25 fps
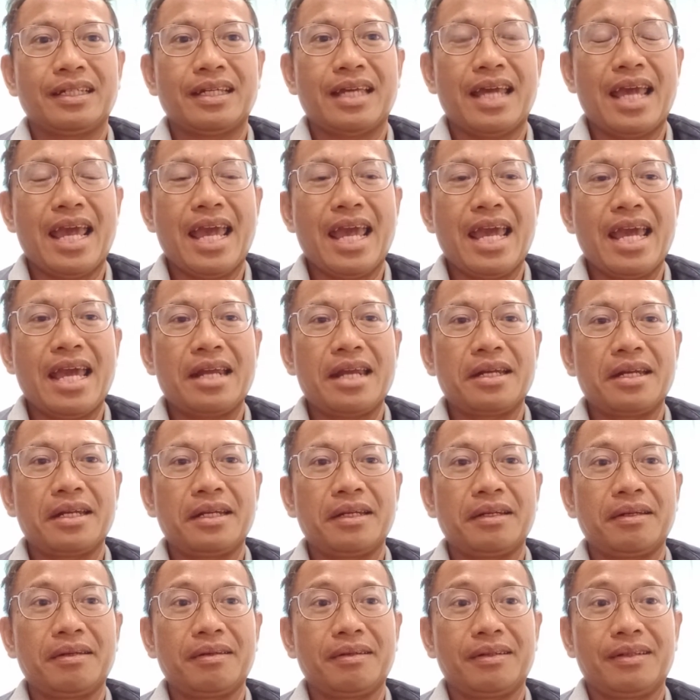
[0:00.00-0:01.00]

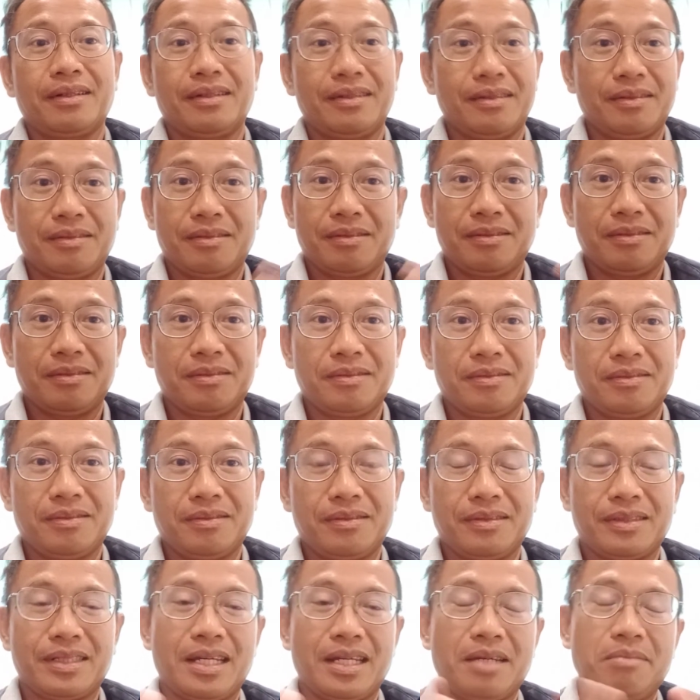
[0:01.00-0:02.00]
And
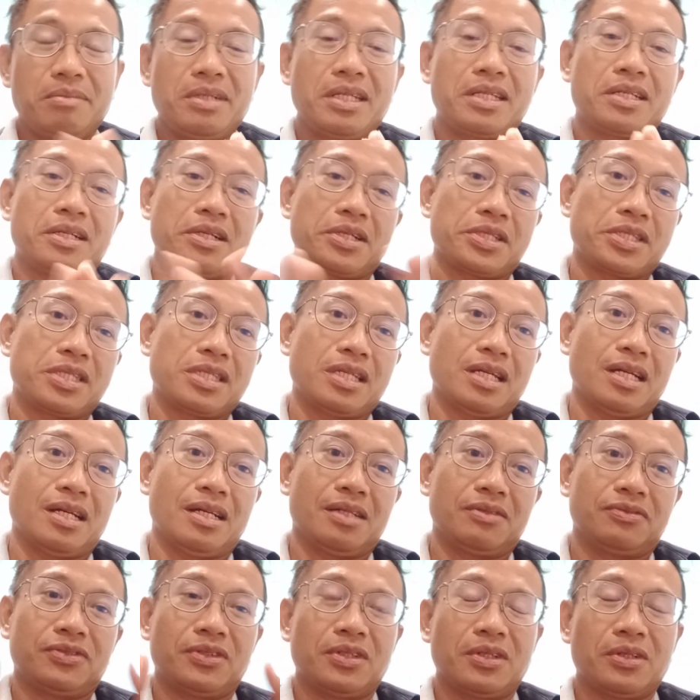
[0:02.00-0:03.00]
okay, because
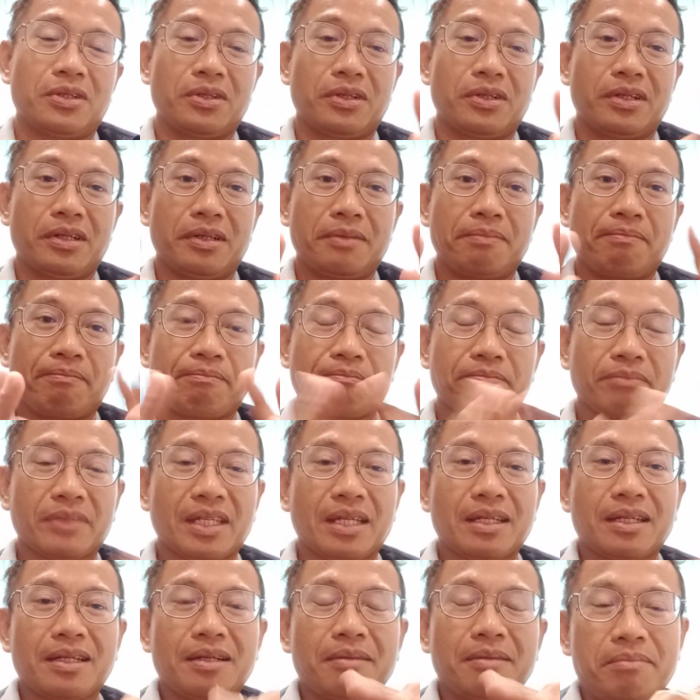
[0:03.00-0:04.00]
for
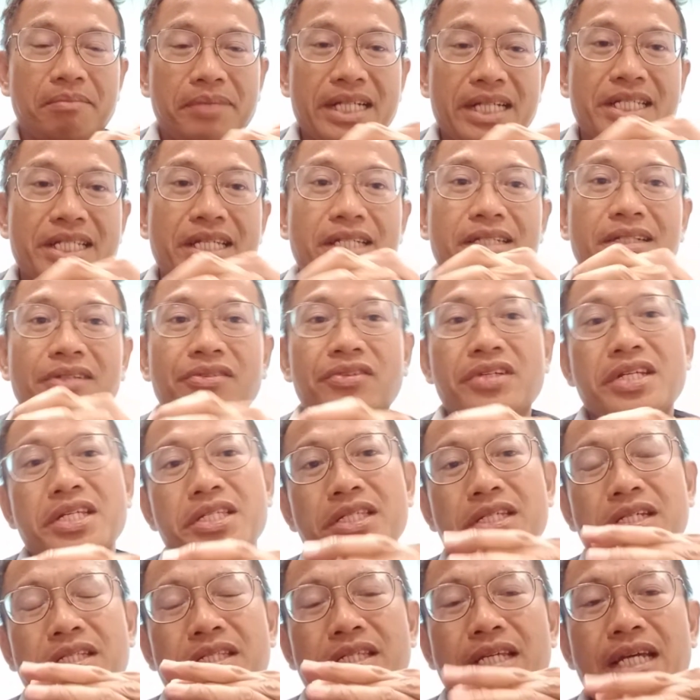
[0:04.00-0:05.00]
practical
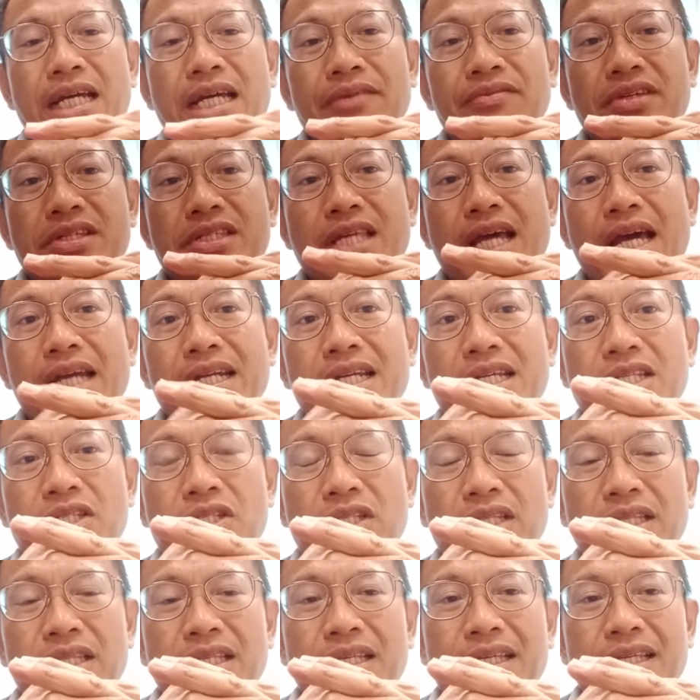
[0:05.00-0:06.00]
reasons, I have decided
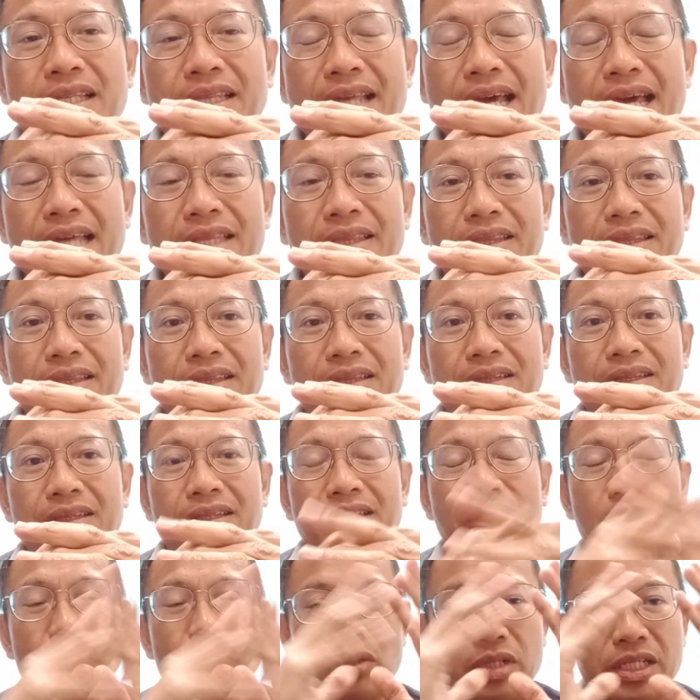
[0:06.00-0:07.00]
that
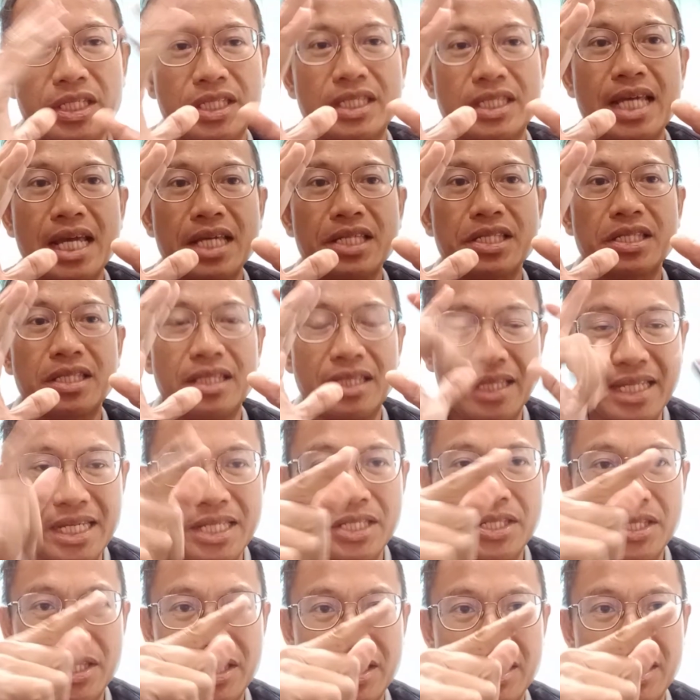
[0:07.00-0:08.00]
to assess
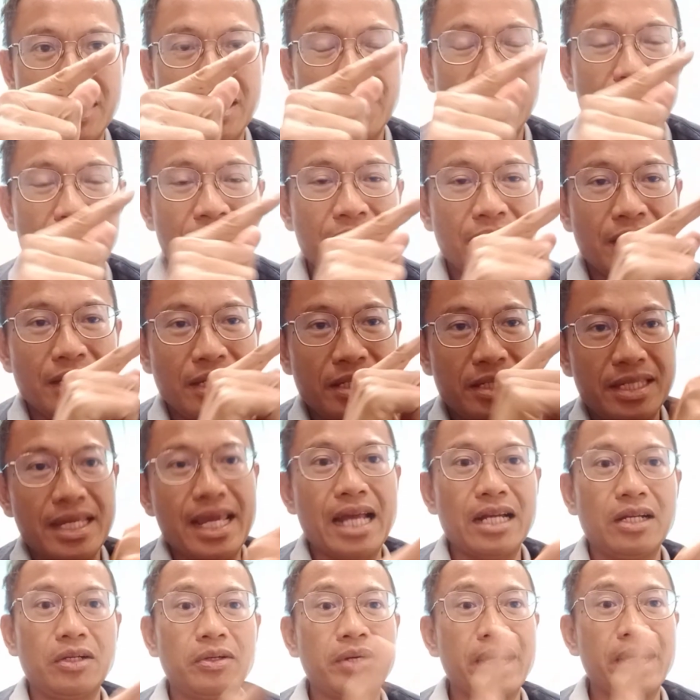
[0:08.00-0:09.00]
this
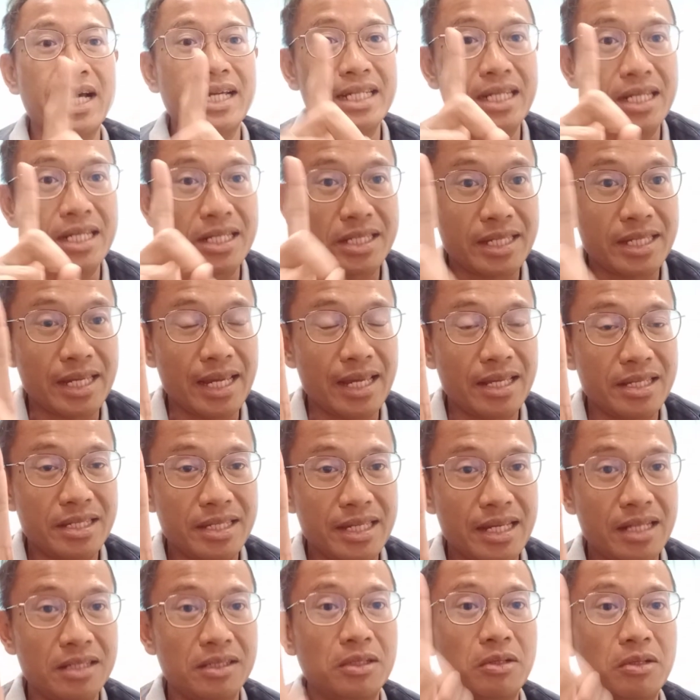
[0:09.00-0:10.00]
CLO, i.e.
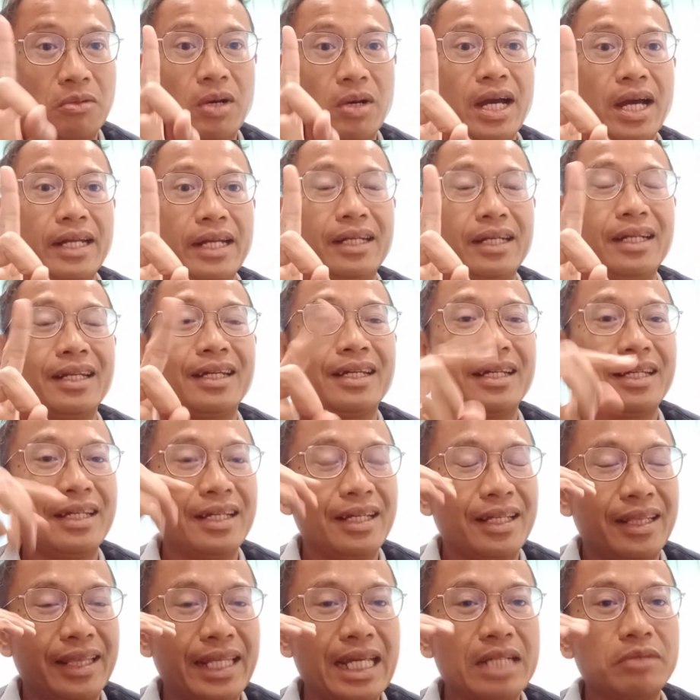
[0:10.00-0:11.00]
CLO1,
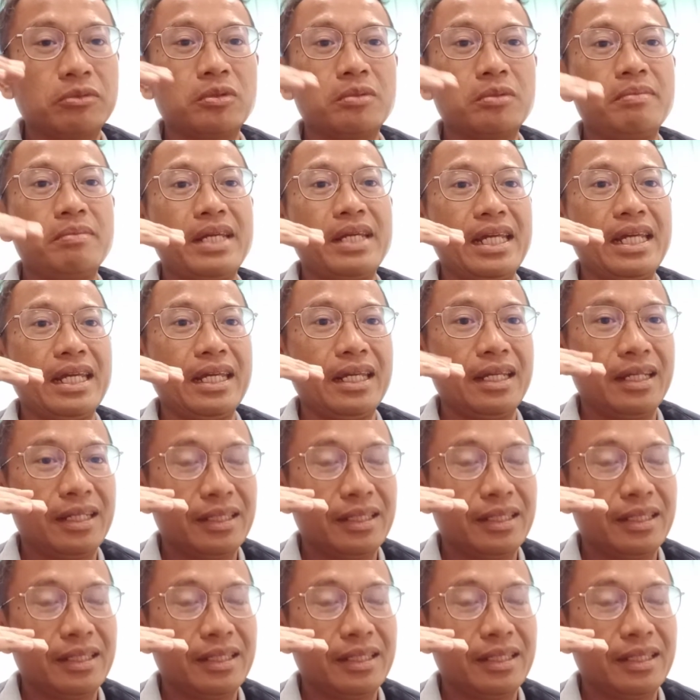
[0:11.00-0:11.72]
that will be